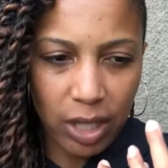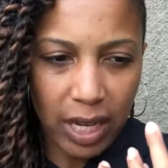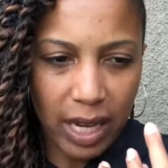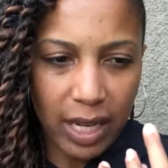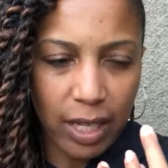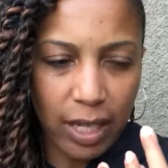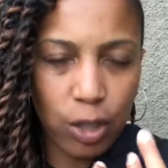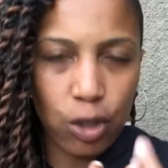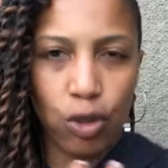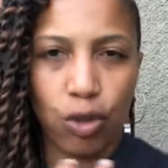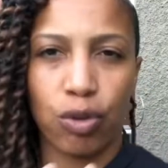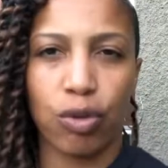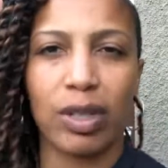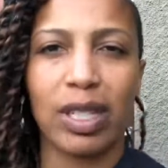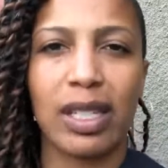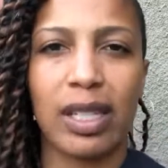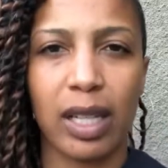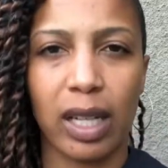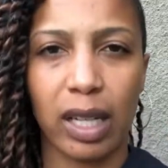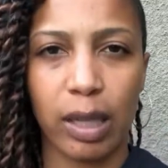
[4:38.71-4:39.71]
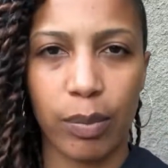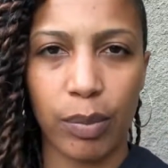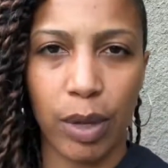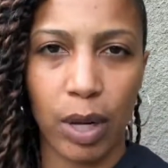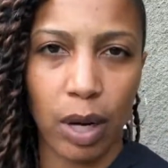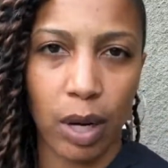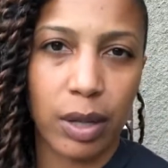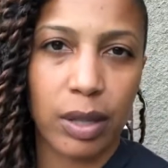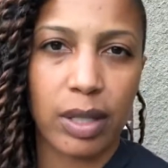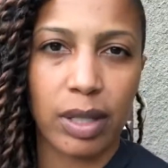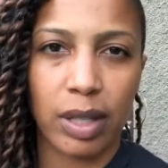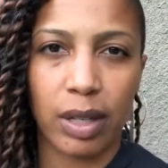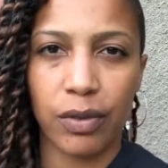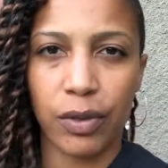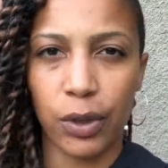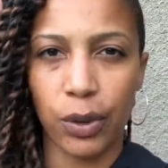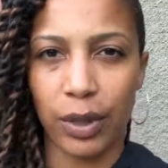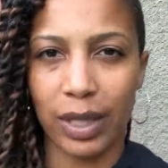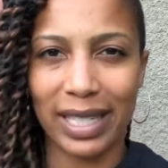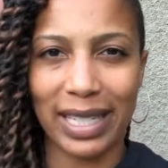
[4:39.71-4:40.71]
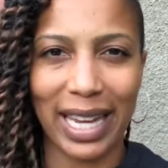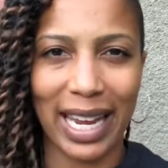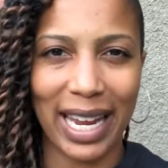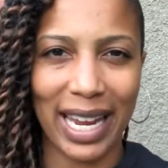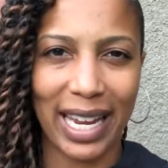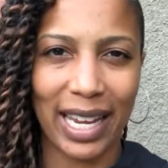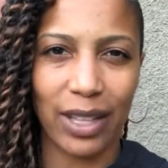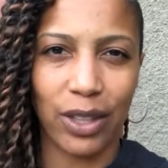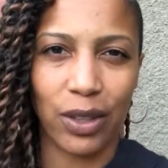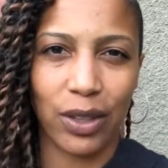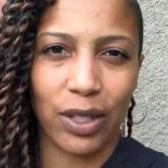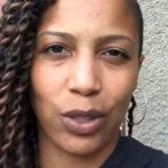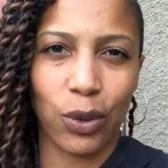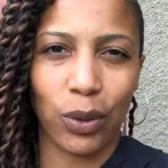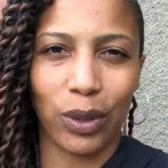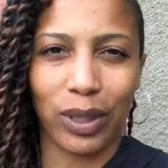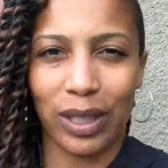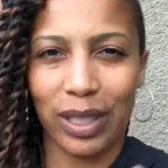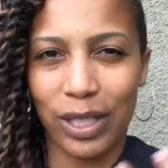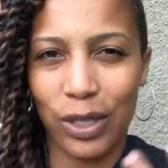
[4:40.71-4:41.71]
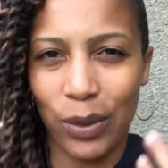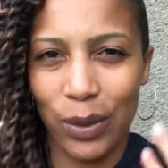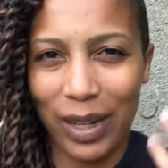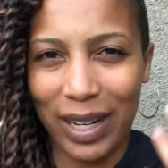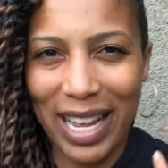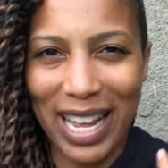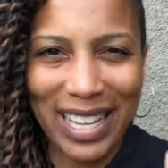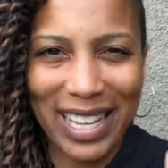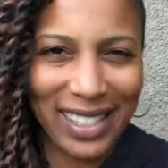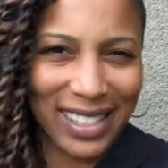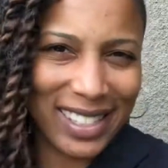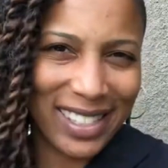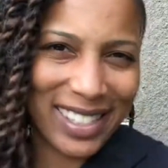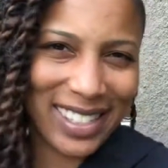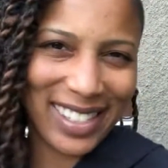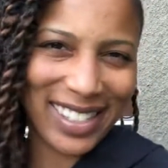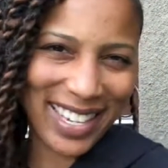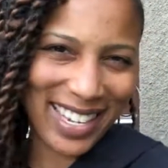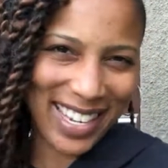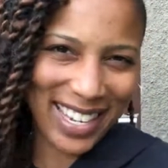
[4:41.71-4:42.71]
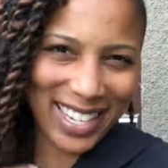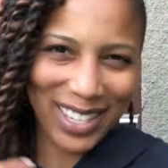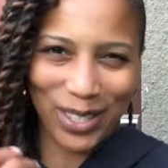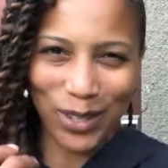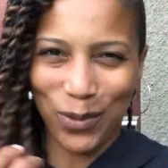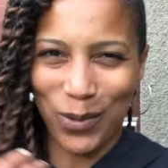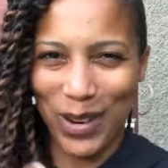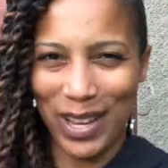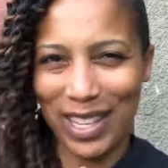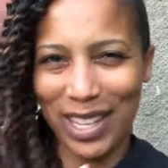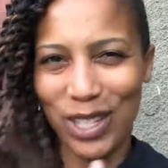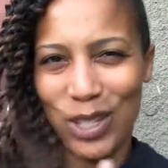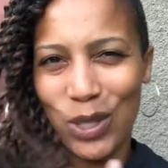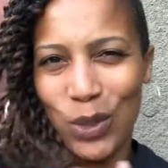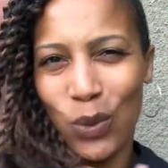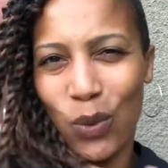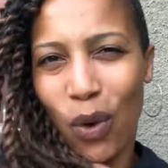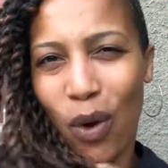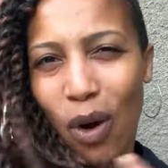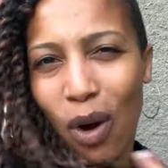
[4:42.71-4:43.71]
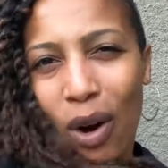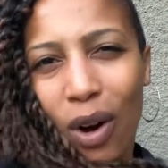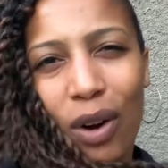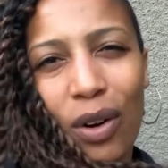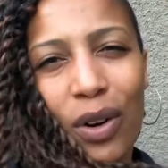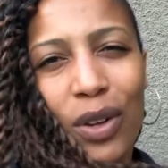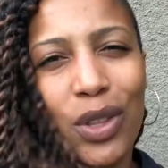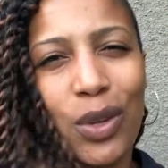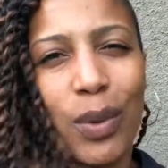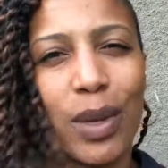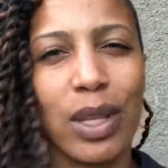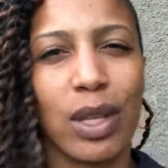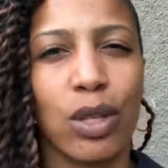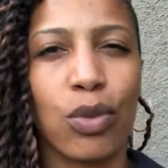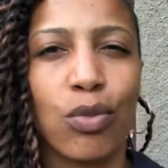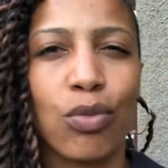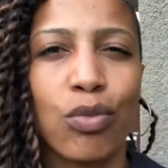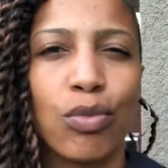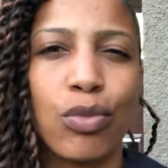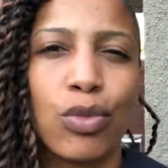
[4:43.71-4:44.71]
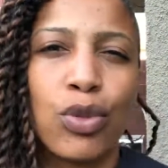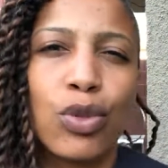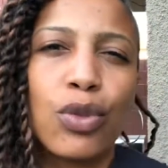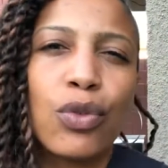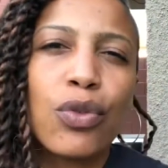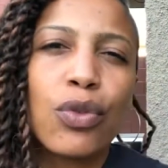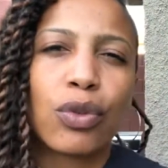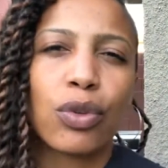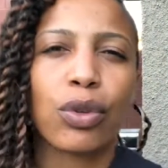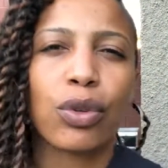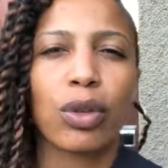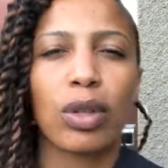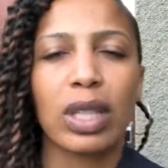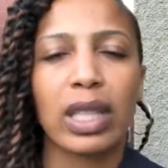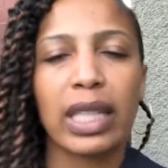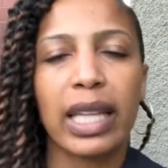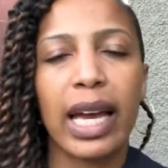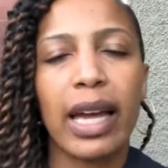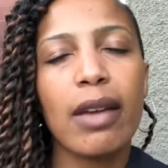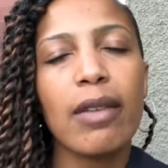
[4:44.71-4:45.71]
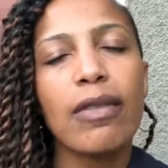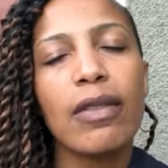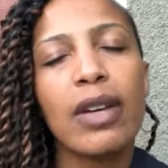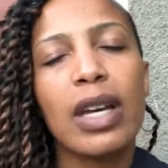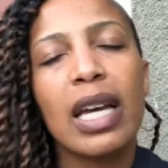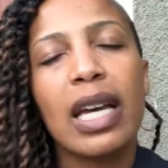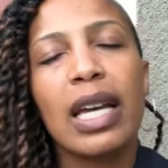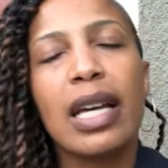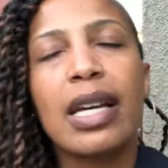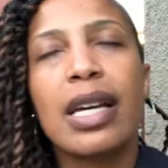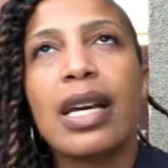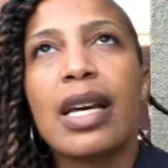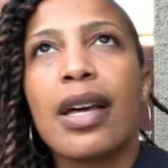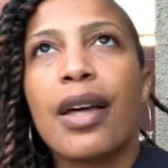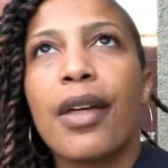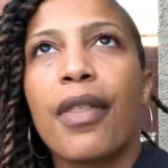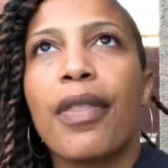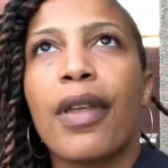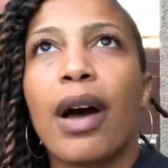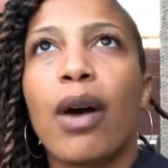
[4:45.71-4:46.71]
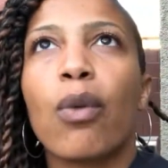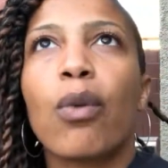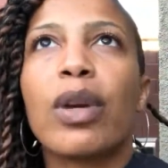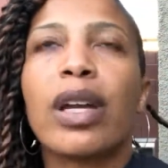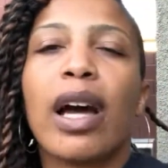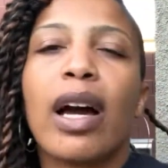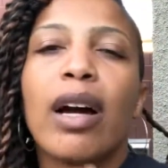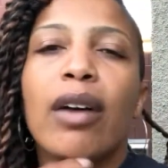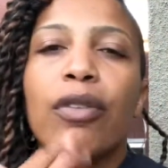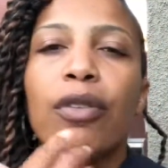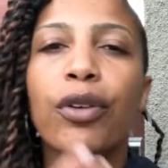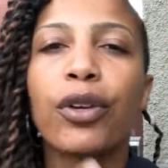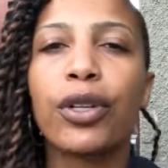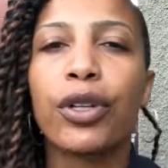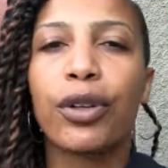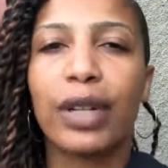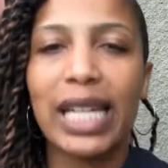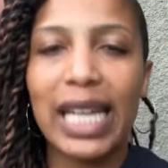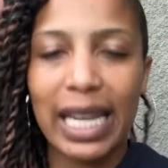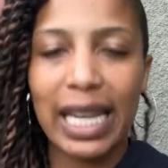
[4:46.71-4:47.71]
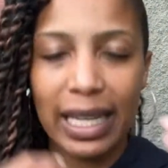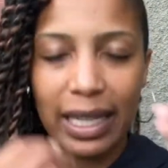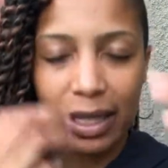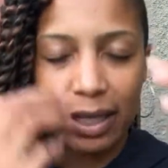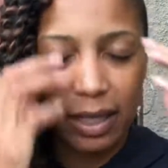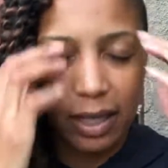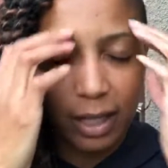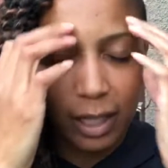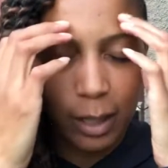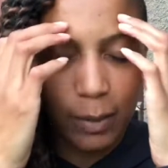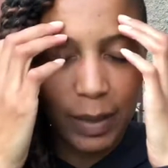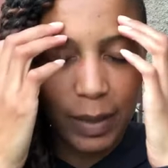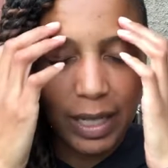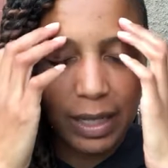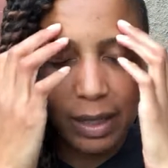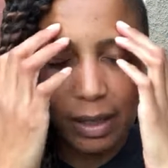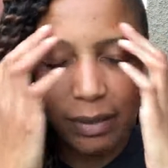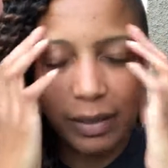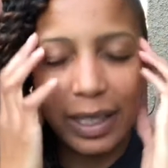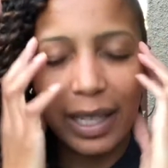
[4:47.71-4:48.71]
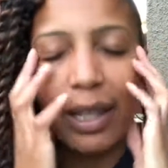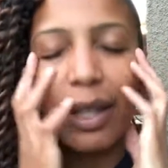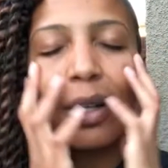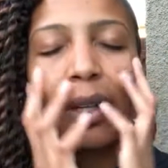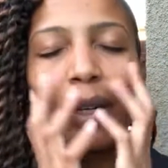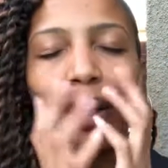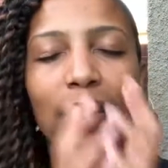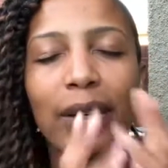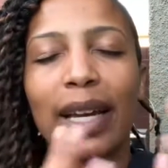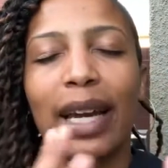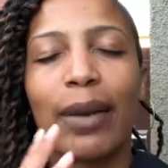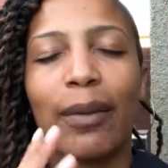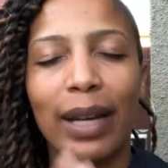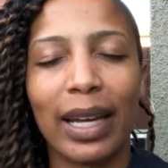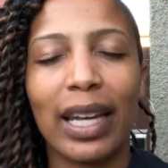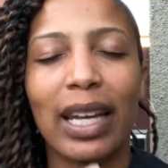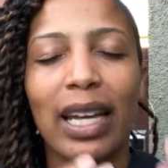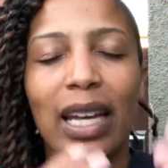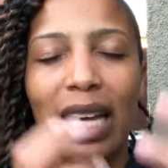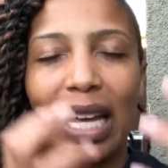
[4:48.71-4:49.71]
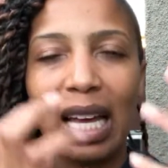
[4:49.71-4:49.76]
an intrinsic part of your day and your essencing and the way that you are and the way that you move through your life, that whenever you're getting into the space of like, okay, wait,